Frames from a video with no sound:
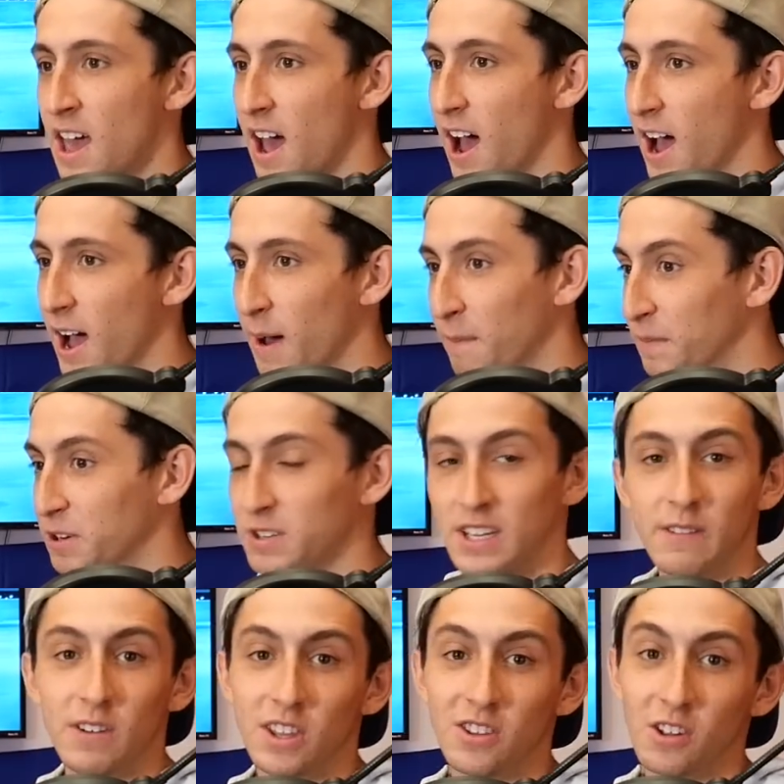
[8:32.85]

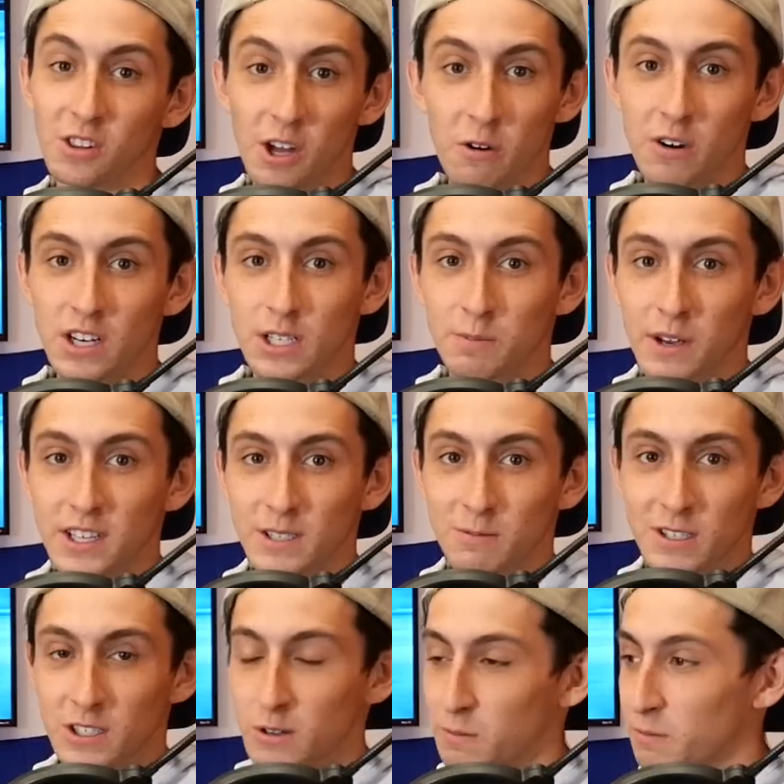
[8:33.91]
There's even the lower
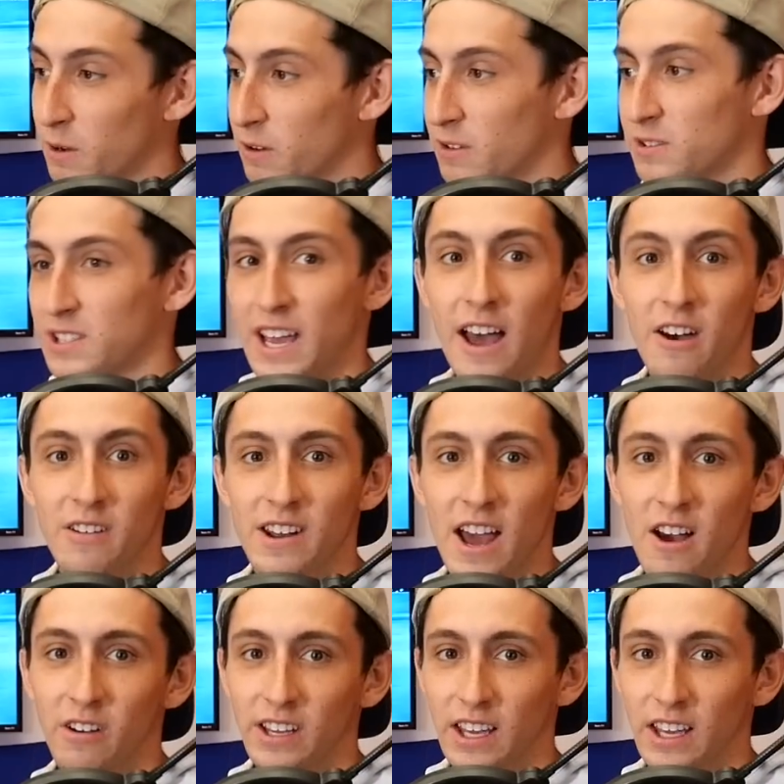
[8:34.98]
displacement supermotos out now.